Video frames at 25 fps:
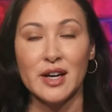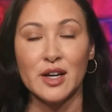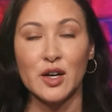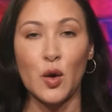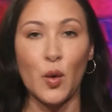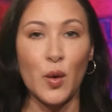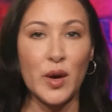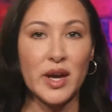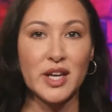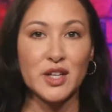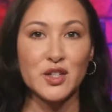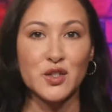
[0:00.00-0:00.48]

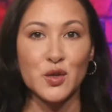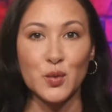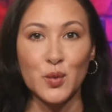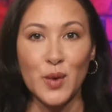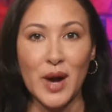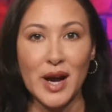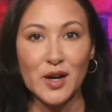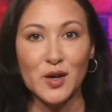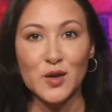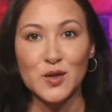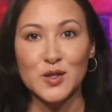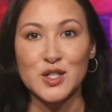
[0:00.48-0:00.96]
going into
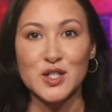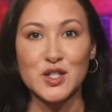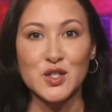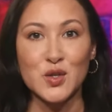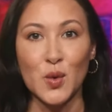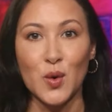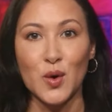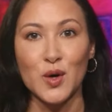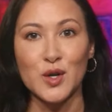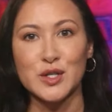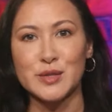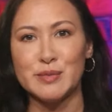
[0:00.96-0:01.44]
record
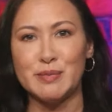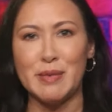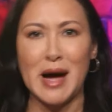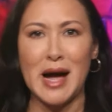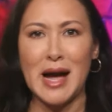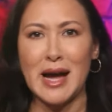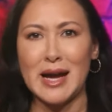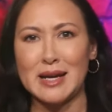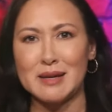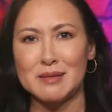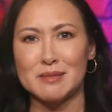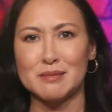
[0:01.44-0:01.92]
stores,
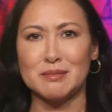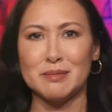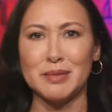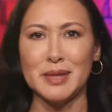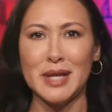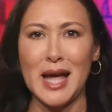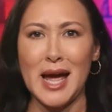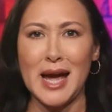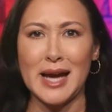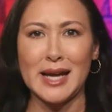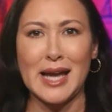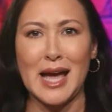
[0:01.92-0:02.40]
buying
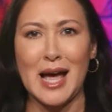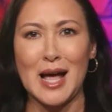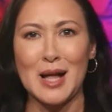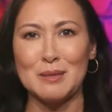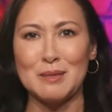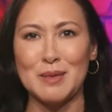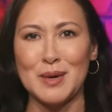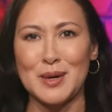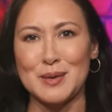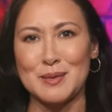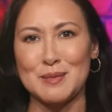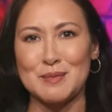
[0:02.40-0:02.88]
black
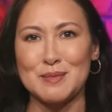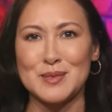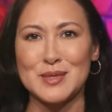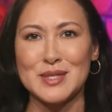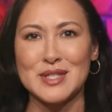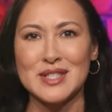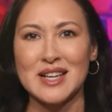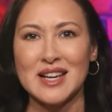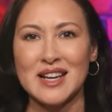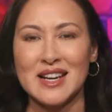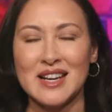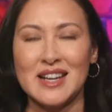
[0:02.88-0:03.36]

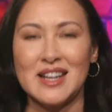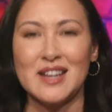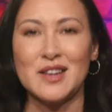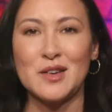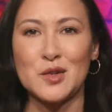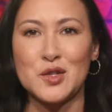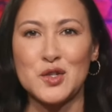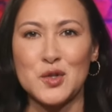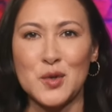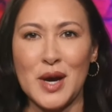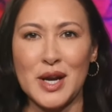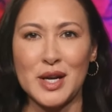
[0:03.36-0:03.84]
albums, you
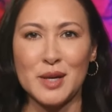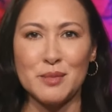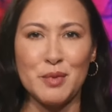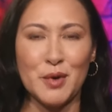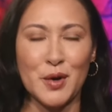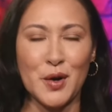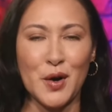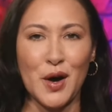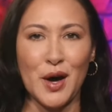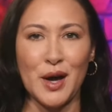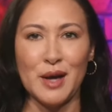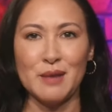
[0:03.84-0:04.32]
know, trying to
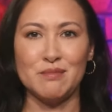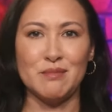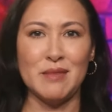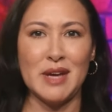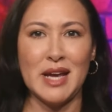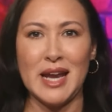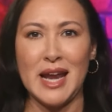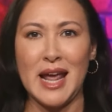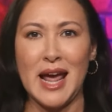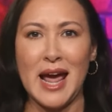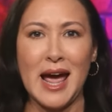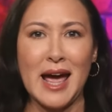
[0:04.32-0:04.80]
put on
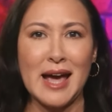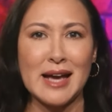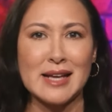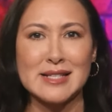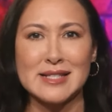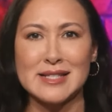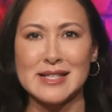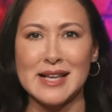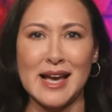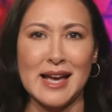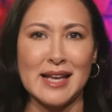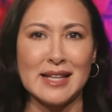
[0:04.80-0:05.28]
an
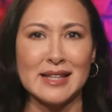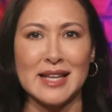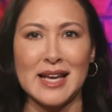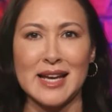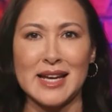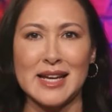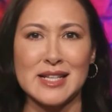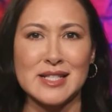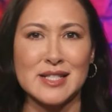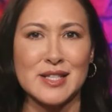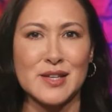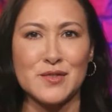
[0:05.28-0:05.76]
accent,
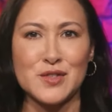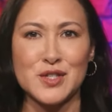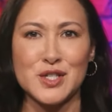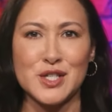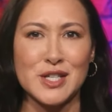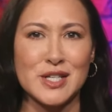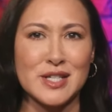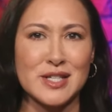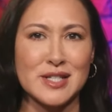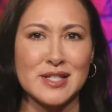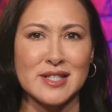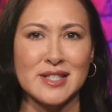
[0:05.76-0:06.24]
like as if
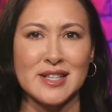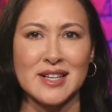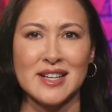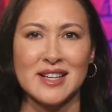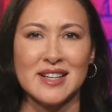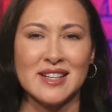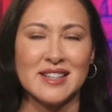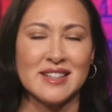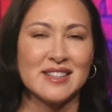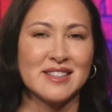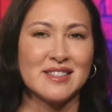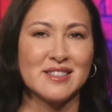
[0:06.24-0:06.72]
she's
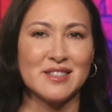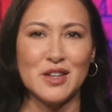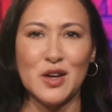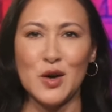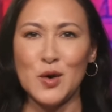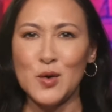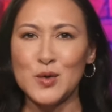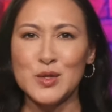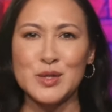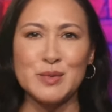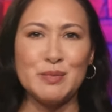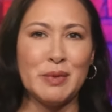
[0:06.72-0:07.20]

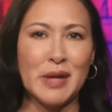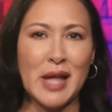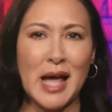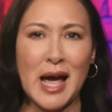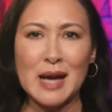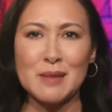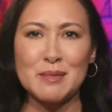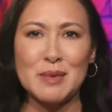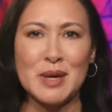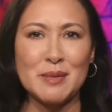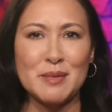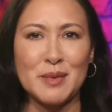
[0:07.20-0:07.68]
knows
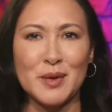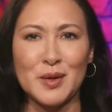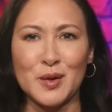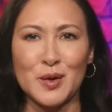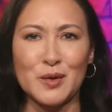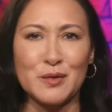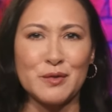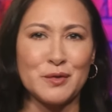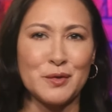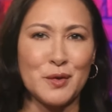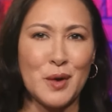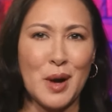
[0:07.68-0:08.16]
black people
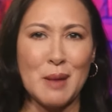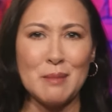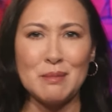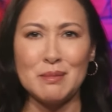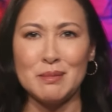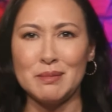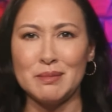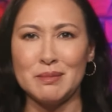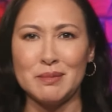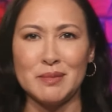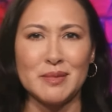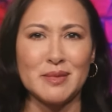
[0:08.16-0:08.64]
or
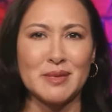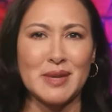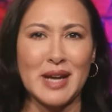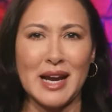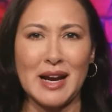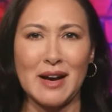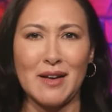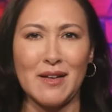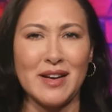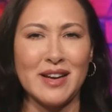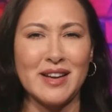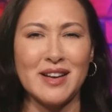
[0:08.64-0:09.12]
from
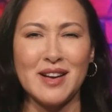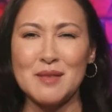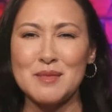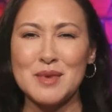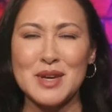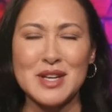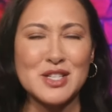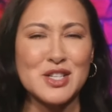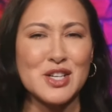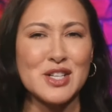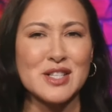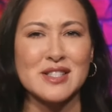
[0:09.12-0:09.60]
area. I
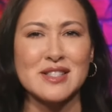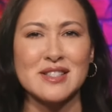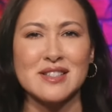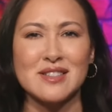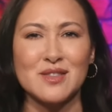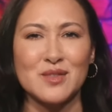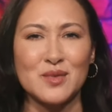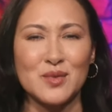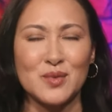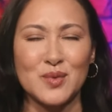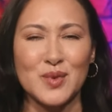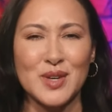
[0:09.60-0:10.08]
mean, just
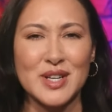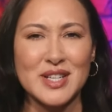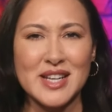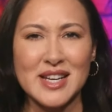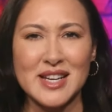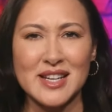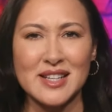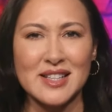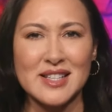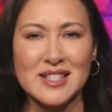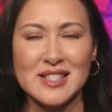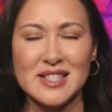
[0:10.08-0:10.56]

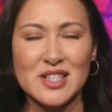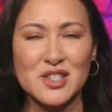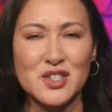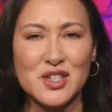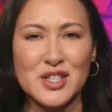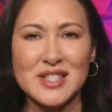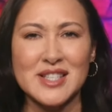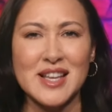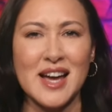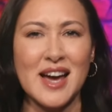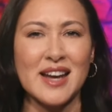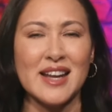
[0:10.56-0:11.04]
ridiculous.
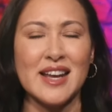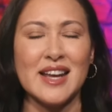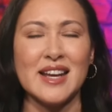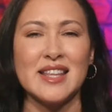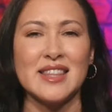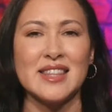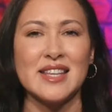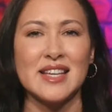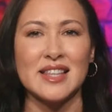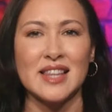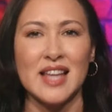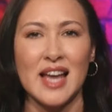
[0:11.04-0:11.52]
She's not
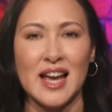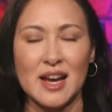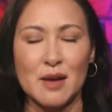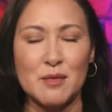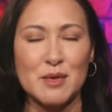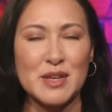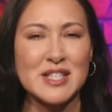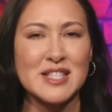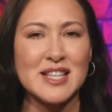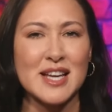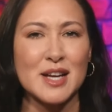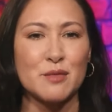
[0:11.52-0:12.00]
anything like,
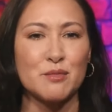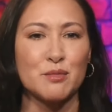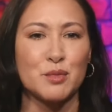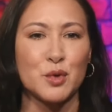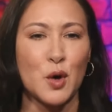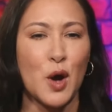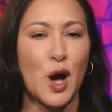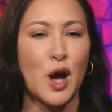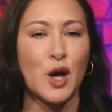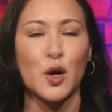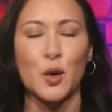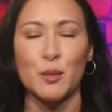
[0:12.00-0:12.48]
I mean, it's like
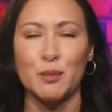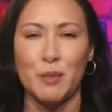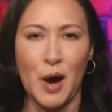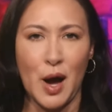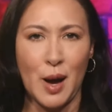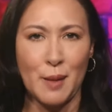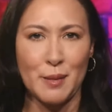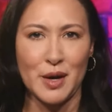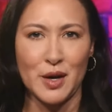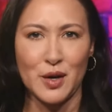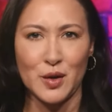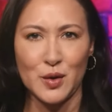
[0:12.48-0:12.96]
Barack
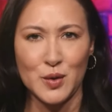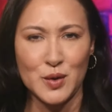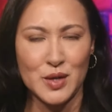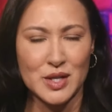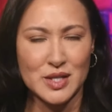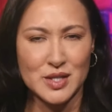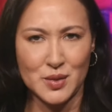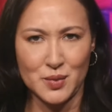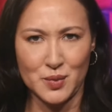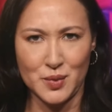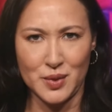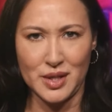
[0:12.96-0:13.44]
Obama, who
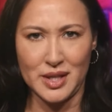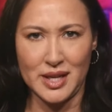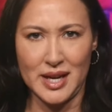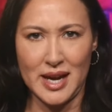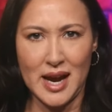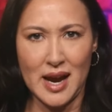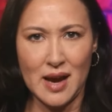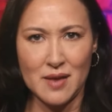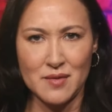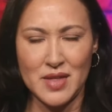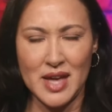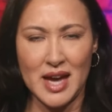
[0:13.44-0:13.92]
doesn't really
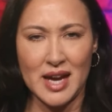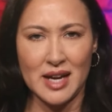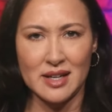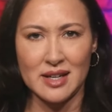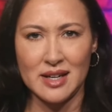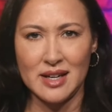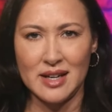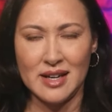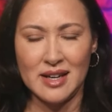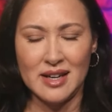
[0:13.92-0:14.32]
have that,